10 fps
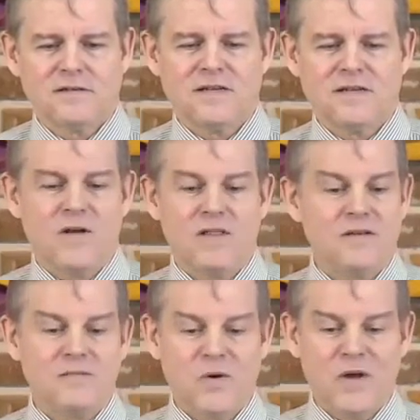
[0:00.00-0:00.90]
And I want
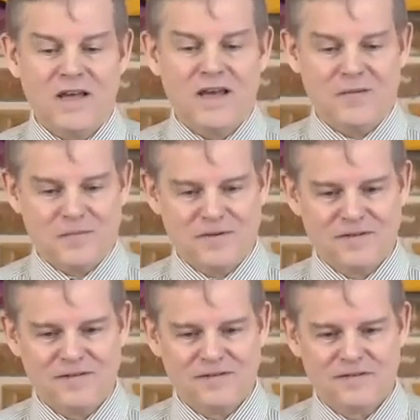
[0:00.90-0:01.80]
them to wake up.
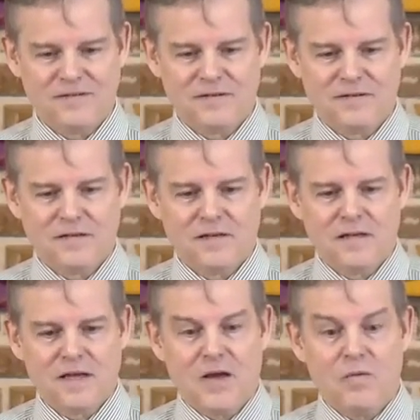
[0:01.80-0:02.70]

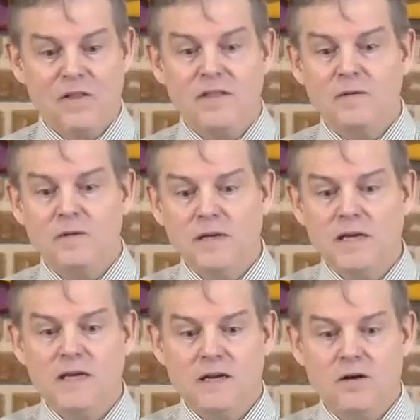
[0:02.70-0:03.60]
I want them to be
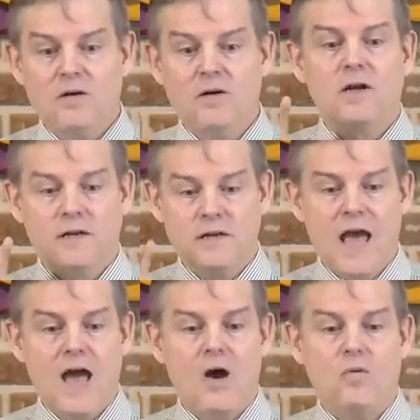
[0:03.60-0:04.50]
here
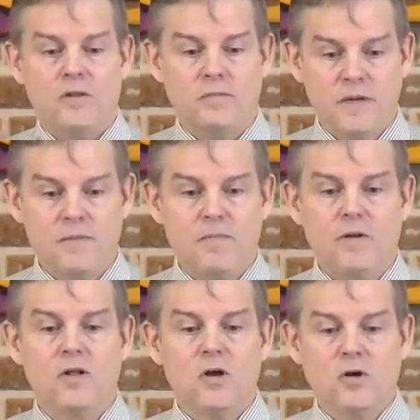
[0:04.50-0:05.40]
now the
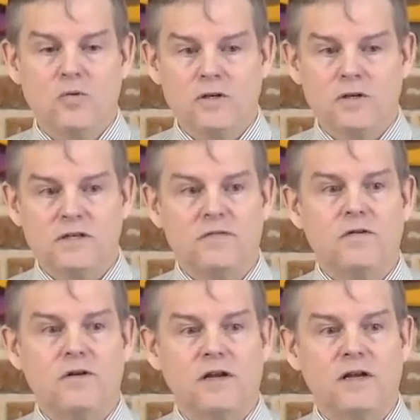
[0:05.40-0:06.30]
people who are
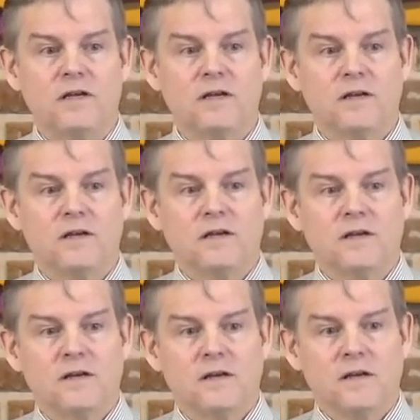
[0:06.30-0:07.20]
suffering
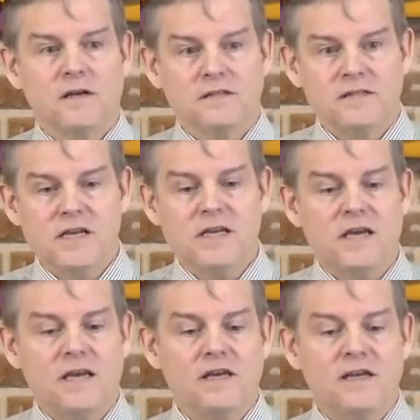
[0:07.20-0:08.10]
and
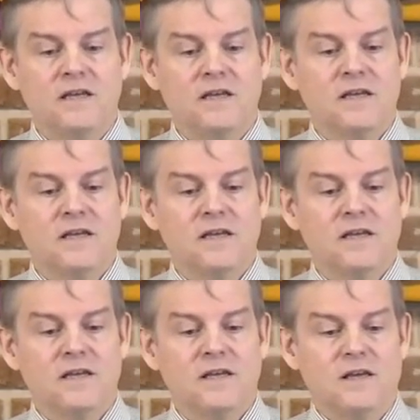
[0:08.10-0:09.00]
seeking
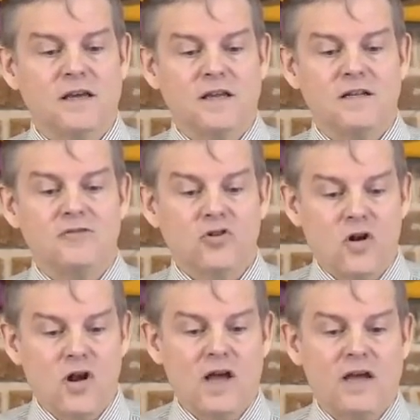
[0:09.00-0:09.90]
and
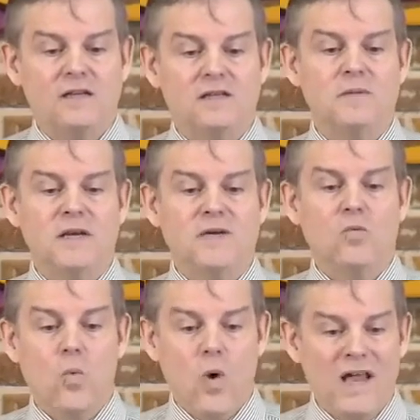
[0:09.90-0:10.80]
trying to be
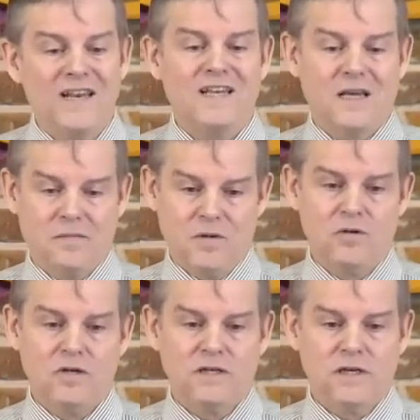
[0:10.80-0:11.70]
one
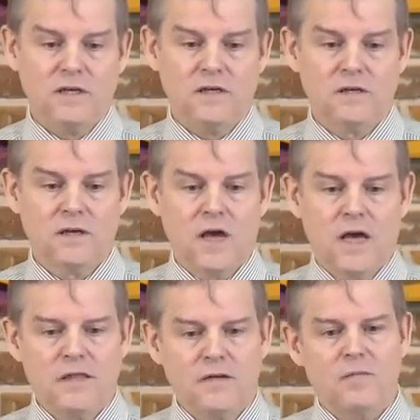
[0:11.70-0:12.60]
community.
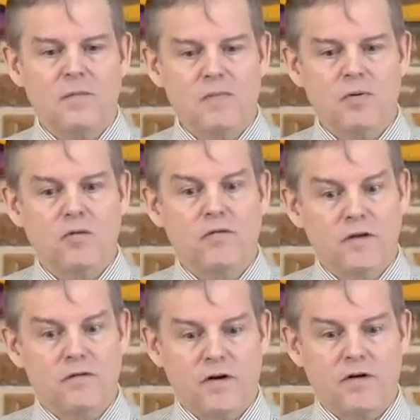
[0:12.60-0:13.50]
I think of the people who
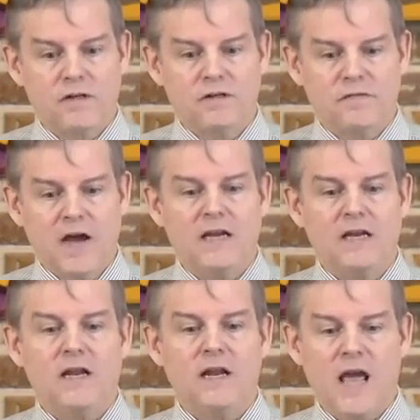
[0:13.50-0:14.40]
feel very
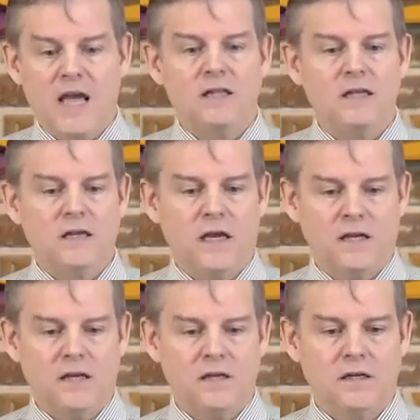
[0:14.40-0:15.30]
divided and
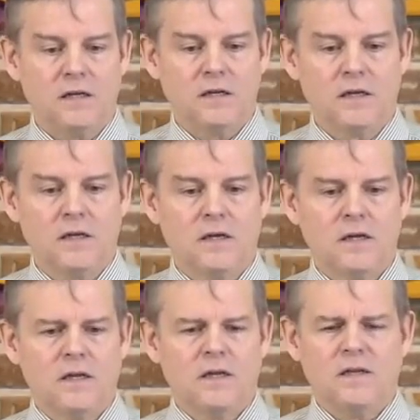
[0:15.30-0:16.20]
alienated.
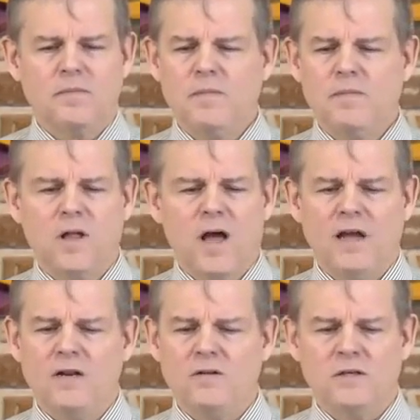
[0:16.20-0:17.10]
The people,
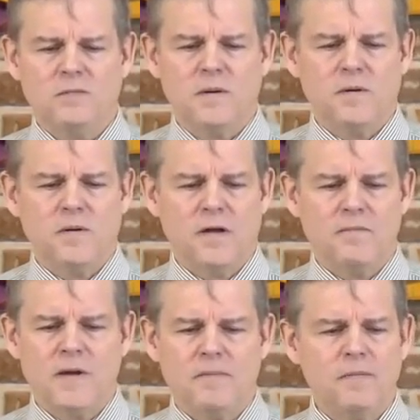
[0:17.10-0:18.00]
I know these people. I
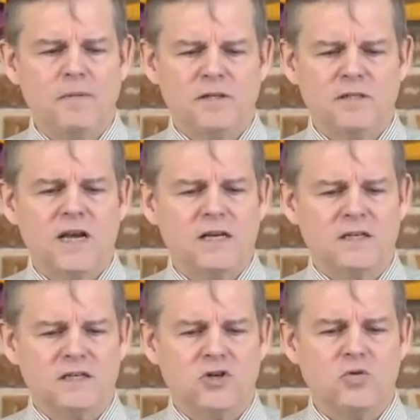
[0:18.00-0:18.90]
met people in
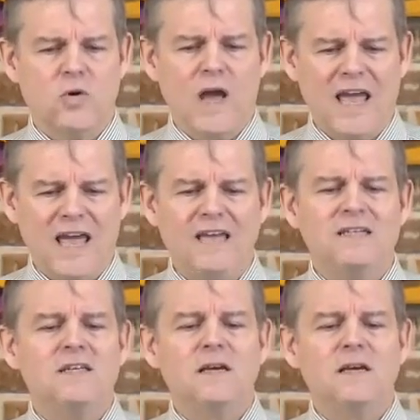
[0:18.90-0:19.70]
Texas who hate,